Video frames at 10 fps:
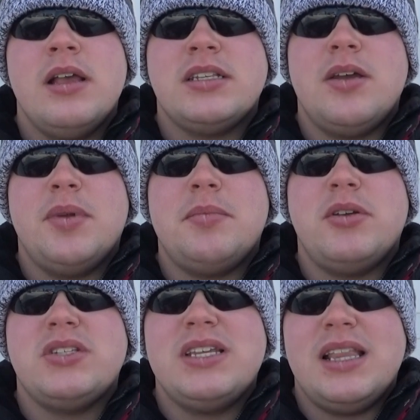Some of the
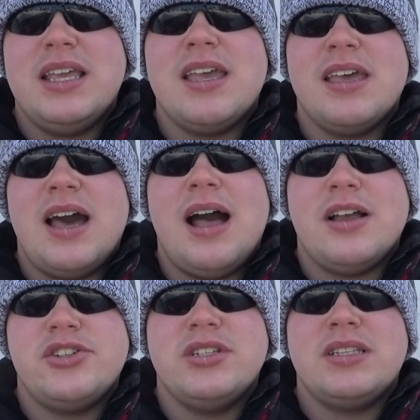most deadly
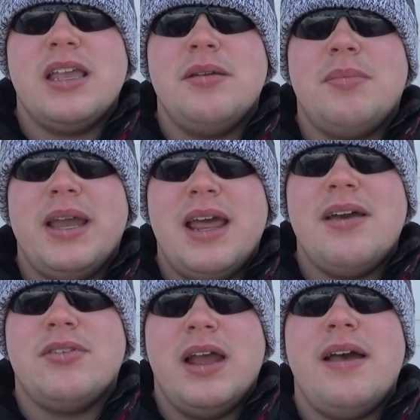concoctions that you might
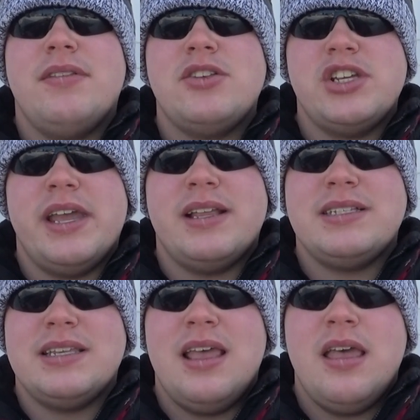ever have the chance